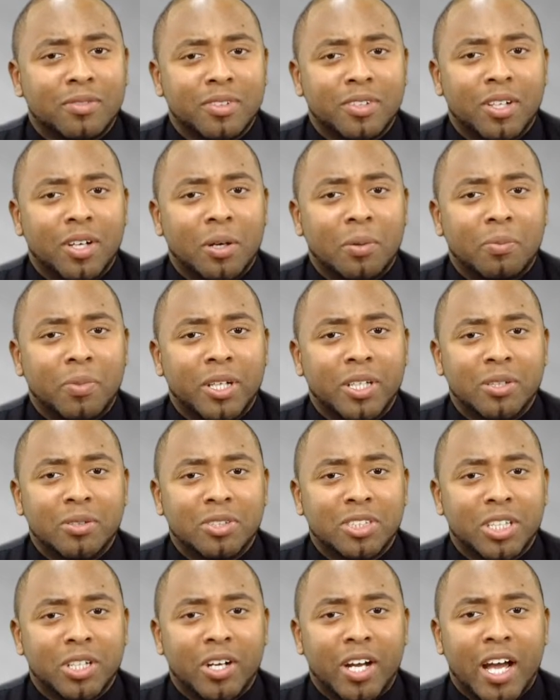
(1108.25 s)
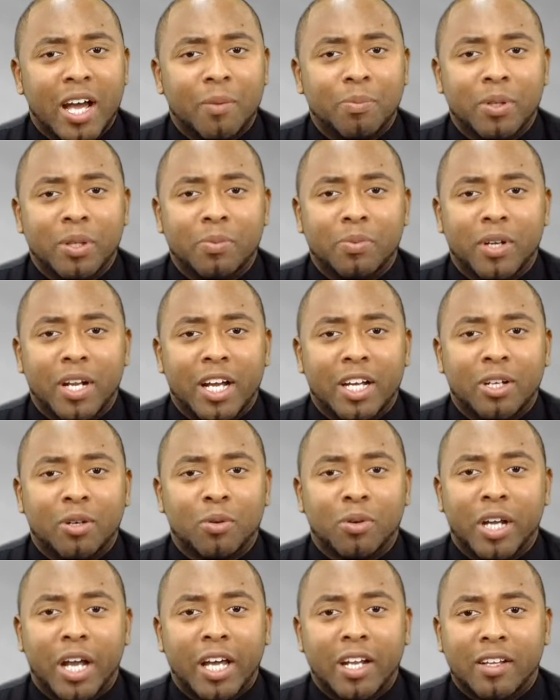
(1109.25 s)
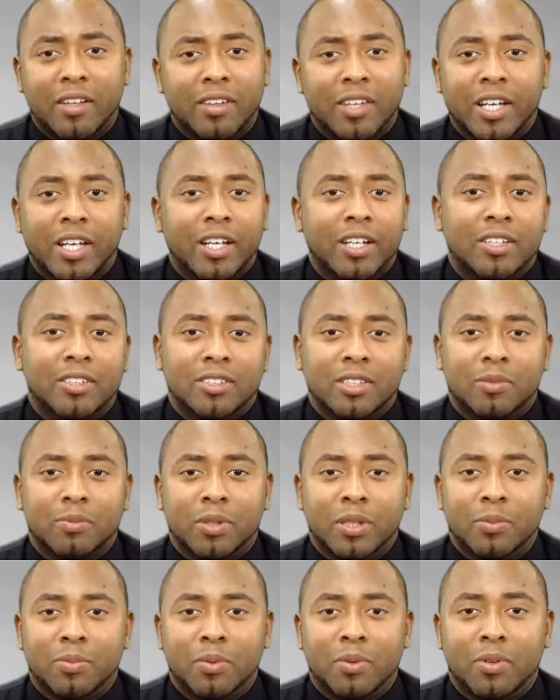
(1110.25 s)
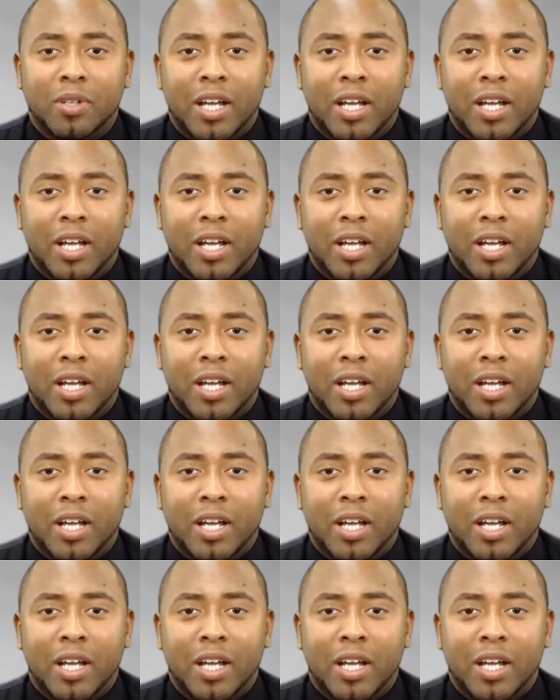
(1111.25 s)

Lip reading: but you still had people that created things and people